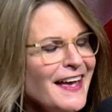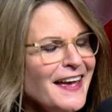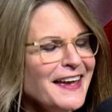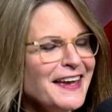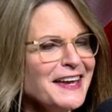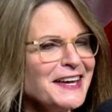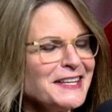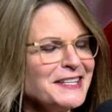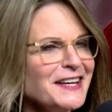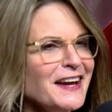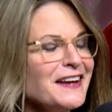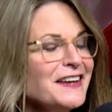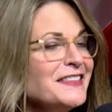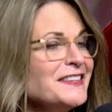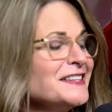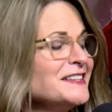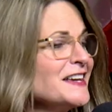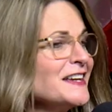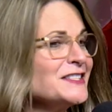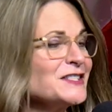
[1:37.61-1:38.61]
and
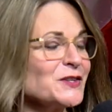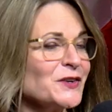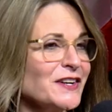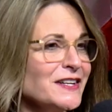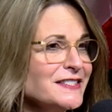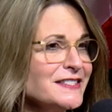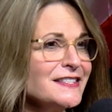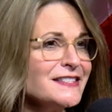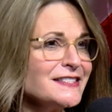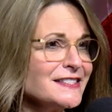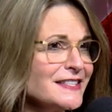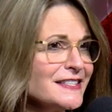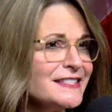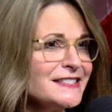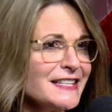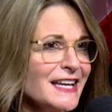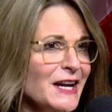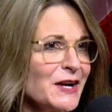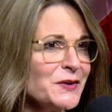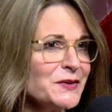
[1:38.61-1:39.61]
as crazy as this
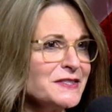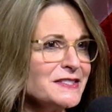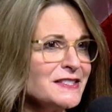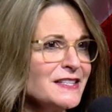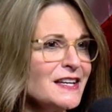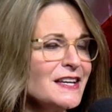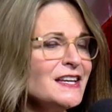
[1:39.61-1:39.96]
sounds,